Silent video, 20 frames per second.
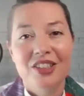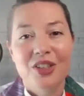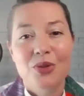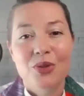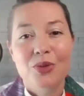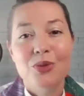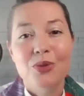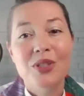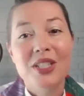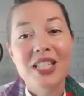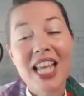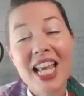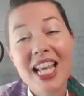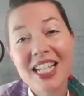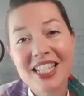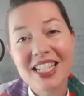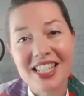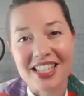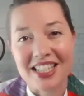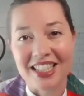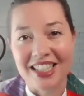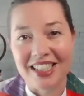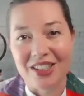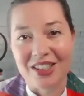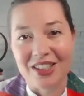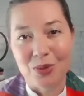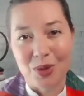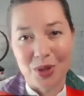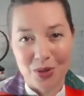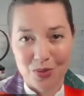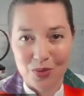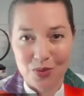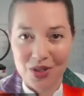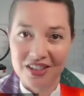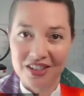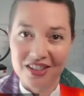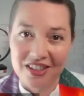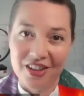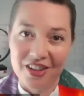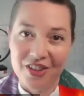through dancing with one
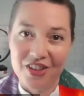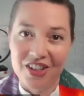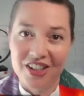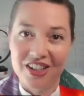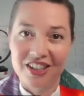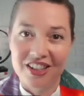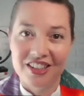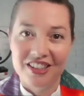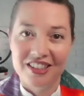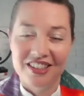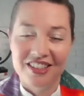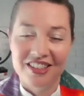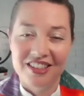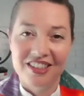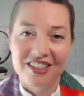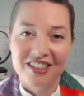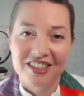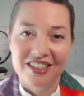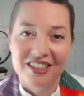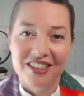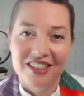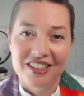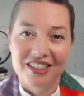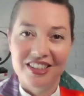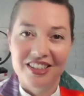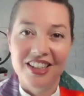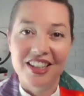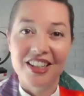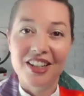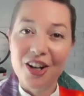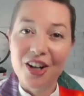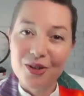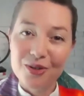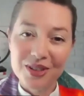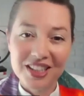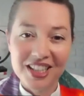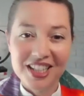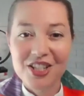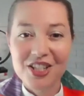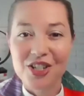another in our
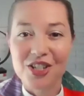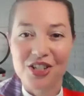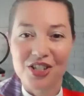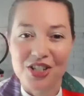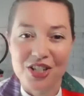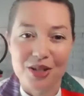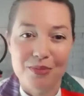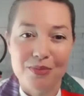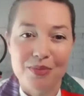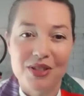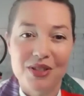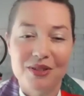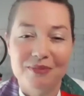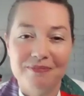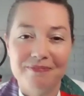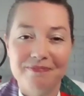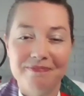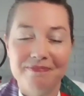relationships.